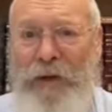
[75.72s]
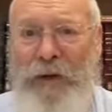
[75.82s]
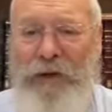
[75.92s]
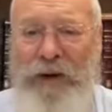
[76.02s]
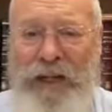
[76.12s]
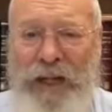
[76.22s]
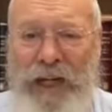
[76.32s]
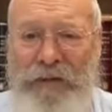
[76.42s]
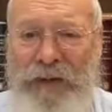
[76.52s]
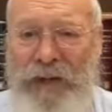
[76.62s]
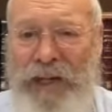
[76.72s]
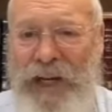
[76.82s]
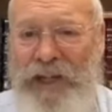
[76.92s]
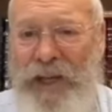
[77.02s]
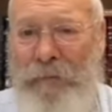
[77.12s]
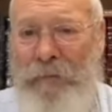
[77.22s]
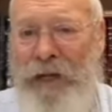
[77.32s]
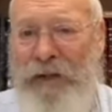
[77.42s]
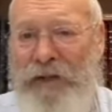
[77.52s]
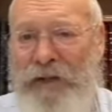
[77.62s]
or the right kind of intonation, I
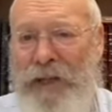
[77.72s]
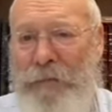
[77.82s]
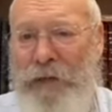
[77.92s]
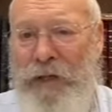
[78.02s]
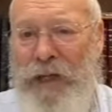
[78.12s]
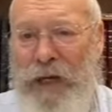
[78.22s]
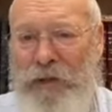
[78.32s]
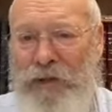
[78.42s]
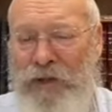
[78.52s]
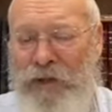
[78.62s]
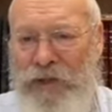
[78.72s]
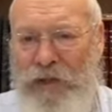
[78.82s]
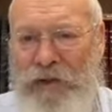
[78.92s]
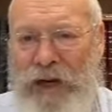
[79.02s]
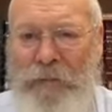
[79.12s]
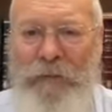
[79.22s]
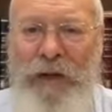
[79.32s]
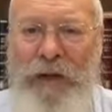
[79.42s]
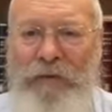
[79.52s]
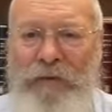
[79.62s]
might consider a bit of Talmud Torah.
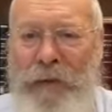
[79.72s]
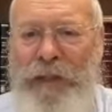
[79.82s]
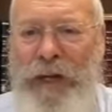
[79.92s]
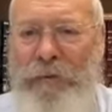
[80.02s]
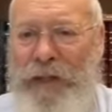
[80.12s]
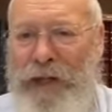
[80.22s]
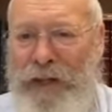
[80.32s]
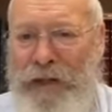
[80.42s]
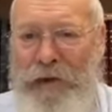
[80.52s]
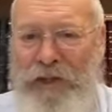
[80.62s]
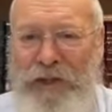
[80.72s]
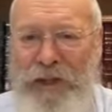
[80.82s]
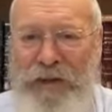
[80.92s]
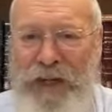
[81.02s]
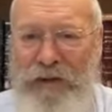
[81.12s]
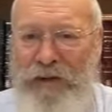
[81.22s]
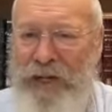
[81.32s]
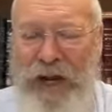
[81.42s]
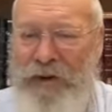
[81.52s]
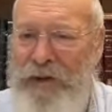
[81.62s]
For Rabban Gamliel, the question over here
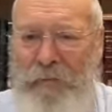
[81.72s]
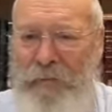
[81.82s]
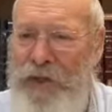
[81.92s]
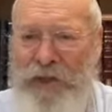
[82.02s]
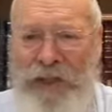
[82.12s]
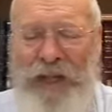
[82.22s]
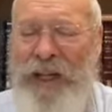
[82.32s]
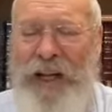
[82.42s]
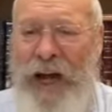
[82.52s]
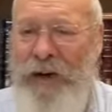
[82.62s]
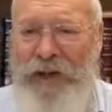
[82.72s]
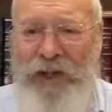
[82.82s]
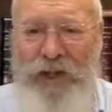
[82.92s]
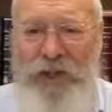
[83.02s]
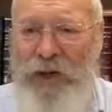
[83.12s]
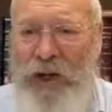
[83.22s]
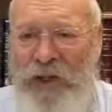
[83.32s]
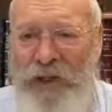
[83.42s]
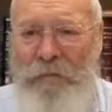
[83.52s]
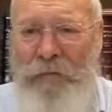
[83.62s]
is, how could a Jew
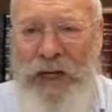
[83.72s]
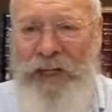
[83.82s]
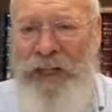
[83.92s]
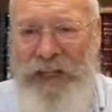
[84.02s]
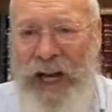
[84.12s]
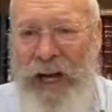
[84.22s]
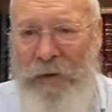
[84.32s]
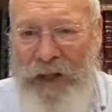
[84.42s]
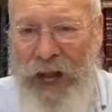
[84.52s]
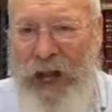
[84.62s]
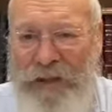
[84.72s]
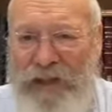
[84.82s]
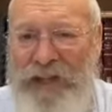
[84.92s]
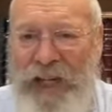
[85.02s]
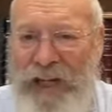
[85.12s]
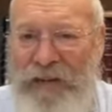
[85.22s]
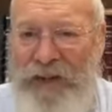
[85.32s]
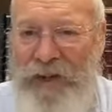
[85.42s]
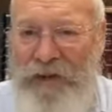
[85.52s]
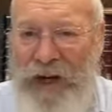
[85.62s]
contemplate a day without the study of the
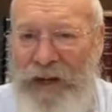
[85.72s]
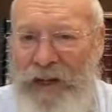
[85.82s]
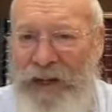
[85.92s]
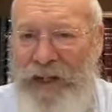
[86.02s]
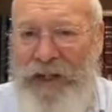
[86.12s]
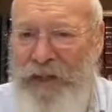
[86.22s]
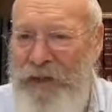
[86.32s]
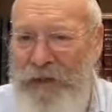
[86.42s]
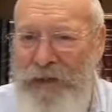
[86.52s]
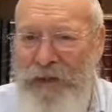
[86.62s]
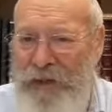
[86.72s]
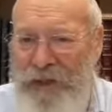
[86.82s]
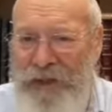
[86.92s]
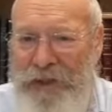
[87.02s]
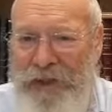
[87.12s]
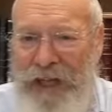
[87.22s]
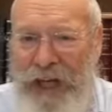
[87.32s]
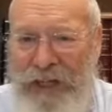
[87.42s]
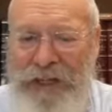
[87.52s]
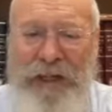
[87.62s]
Torah? You couldn't do
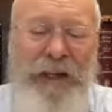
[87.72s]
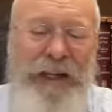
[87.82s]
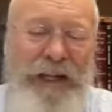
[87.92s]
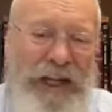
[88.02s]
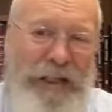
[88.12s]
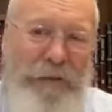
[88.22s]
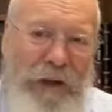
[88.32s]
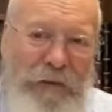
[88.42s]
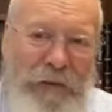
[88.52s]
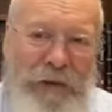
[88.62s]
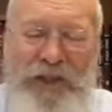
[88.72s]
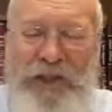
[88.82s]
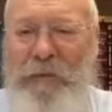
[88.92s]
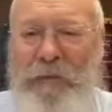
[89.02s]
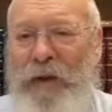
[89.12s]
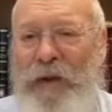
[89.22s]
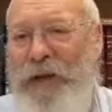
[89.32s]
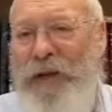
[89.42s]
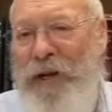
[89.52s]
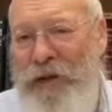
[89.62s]
that. Yes, but of course,
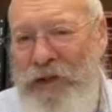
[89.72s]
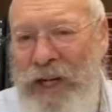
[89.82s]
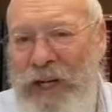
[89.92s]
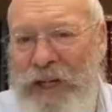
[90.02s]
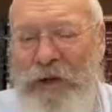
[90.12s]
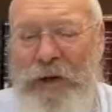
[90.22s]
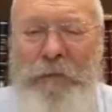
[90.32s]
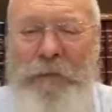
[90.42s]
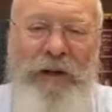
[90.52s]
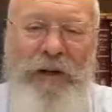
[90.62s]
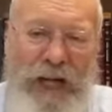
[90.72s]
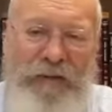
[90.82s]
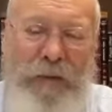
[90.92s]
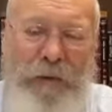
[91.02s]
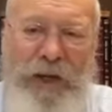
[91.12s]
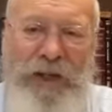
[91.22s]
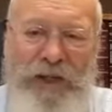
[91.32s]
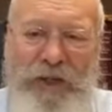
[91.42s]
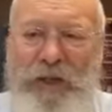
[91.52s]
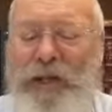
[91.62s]
you study the Torah, but not everybody
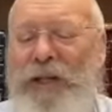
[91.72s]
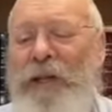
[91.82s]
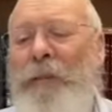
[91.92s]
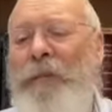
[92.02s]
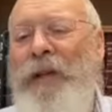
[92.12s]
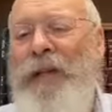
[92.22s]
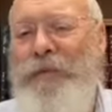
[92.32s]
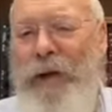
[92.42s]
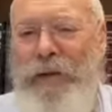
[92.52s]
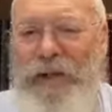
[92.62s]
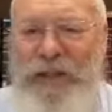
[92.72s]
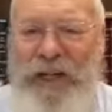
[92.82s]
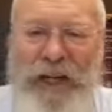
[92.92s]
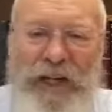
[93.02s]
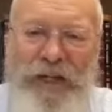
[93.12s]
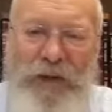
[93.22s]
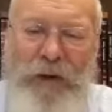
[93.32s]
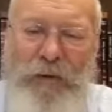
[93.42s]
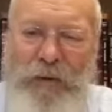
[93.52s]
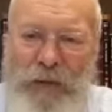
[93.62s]
is suited to be able to study the
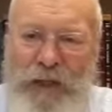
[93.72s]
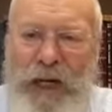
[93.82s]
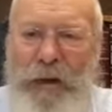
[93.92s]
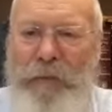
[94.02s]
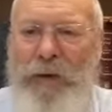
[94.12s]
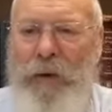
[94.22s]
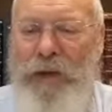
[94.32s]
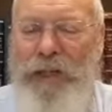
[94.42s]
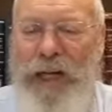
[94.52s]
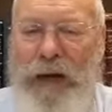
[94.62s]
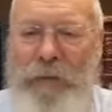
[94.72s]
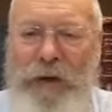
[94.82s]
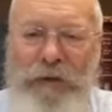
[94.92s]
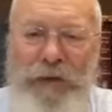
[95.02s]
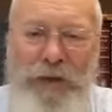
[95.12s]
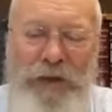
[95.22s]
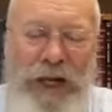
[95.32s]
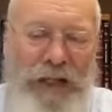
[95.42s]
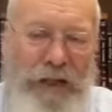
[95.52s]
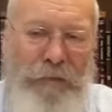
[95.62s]
Torah full time and all the time. And if you do
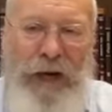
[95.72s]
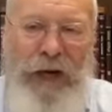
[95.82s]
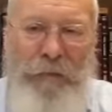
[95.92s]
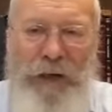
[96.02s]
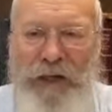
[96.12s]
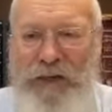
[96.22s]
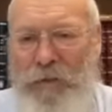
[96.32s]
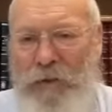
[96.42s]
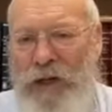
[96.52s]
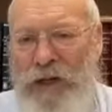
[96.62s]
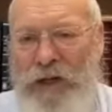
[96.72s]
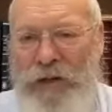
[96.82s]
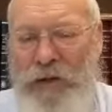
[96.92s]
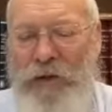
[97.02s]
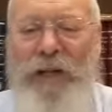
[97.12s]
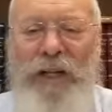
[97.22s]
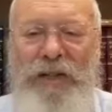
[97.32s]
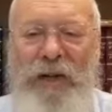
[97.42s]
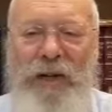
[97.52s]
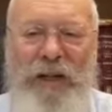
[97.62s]
that, your mind begins to wander and you
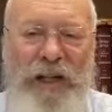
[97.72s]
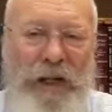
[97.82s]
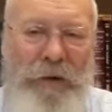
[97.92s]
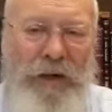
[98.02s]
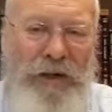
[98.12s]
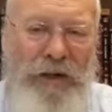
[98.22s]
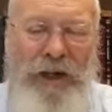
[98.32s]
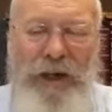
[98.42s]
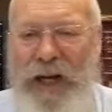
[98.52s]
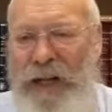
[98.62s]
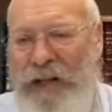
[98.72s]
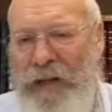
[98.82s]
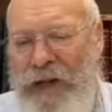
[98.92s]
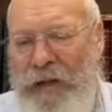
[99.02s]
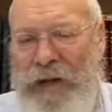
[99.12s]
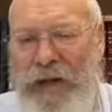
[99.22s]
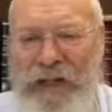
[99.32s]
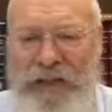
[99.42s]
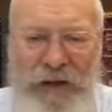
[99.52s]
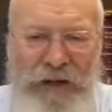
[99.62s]
start thinking about earning other
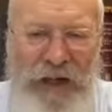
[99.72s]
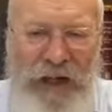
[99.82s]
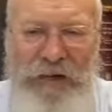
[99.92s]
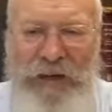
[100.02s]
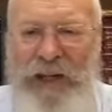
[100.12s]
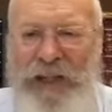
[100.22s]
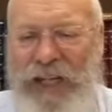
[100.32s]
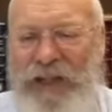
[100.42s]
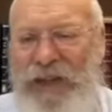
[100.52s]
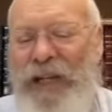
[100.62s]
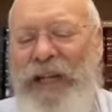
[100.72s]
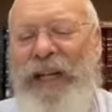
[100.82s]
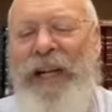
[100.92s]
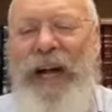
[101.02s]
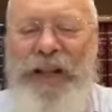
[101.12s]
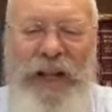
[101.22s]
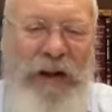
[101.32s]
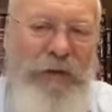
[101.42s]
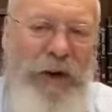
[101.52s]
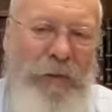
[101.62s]
matters, earning a living, etc. And
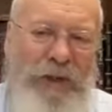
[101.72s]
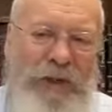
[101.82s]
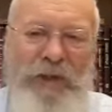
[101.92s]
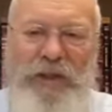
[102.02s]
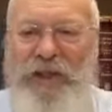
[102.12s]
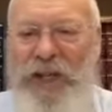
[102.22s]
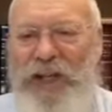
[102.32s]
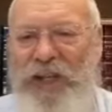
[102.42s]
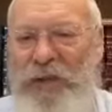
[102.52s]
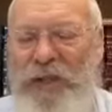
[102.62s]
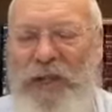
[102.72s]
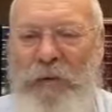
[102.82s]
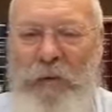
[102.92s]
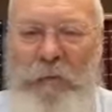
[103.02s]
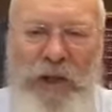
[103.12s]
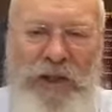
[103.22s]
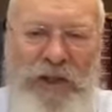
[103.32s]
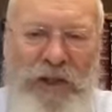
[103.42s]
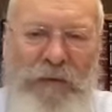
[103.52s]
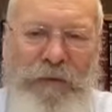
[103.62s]
therefore, he wants to suggest to us that a
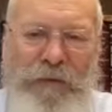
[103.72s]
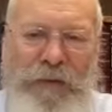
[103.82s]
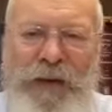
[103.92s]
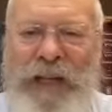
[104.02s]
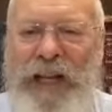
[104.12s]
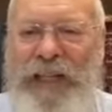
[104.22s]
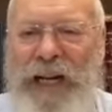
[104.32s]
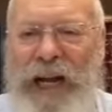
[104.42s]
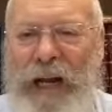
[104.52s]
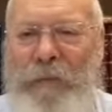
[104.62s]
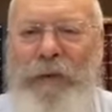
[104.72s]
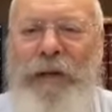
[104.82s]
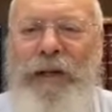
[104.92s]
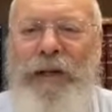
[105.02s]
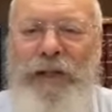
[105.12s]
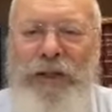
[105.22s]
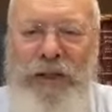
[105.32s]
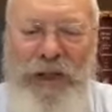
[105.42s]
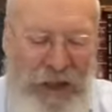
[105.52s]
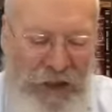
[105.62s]
person should fill their time
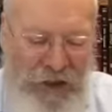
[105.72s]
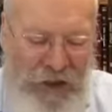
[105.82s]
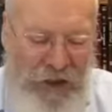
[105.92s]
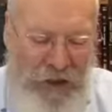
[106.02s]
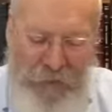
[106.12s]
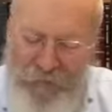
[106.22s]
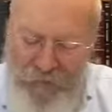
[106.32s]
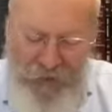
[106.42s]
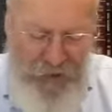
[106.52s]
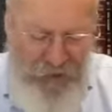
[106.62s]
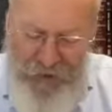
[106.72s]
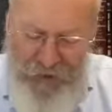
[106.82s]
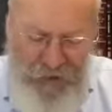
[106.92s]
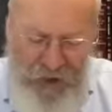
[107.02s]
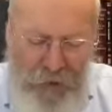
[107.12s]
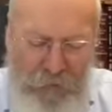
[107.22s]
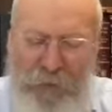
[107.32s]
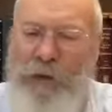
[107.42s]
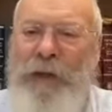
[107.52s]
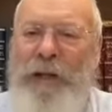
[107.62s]
to the
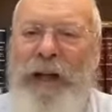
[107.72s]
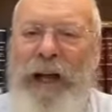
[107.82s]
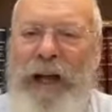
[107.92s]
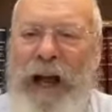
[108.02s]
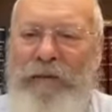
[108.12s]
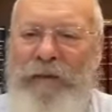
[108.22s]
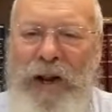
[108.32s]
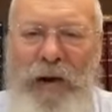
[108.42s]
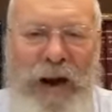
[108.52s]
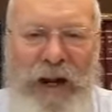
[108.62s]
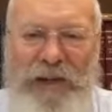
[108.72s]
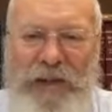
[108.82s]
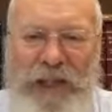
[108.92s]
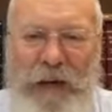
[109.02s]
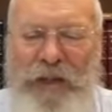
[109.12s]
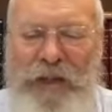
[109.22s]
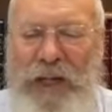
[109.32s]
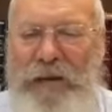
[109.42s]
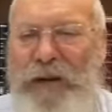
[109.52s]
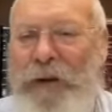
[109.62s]
top, have no extra time
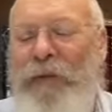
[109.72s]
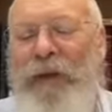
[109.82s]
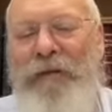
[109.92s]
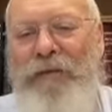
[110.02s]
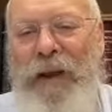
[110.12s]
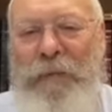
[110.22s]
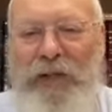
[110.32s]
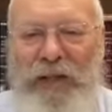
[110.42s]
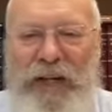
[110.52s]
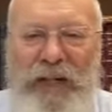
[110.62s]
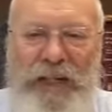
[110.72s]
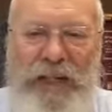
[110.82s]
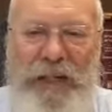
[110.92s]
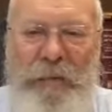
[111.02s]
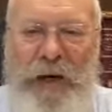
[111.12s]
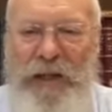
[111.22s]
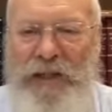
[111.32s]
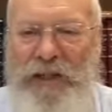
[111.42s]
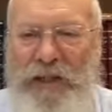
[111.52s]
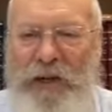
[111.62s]
whatsoever. Famously, it says
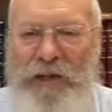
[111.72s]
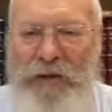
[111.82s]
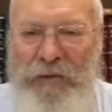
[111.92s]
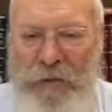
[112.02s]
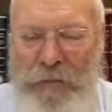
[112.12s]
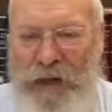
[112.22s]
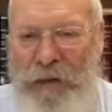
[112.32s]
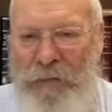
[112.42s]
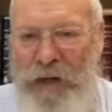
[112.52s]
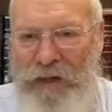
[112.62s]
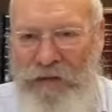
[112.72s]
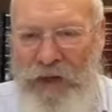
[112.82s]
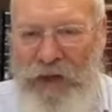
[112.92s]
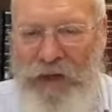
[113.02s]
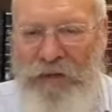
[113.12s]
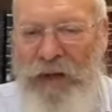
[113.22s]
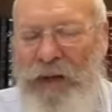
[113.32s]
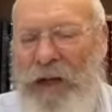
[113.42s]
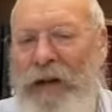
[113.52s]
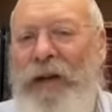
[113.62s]
about Joseph, about the brothers of Joseph, that
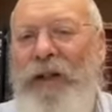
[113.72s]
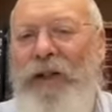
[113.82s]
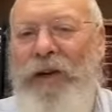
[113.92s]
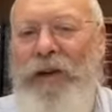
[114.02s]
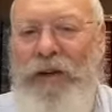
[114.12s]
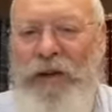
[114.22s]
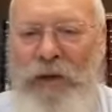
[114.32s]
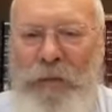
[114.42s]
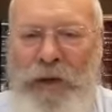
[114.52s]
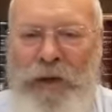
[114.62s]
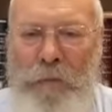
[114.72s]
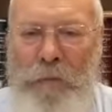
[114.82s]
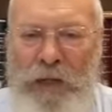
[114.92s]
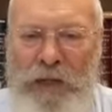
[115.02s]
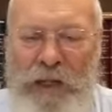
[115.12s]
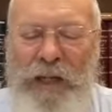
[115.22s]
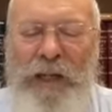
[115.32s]
they threw him into a pit,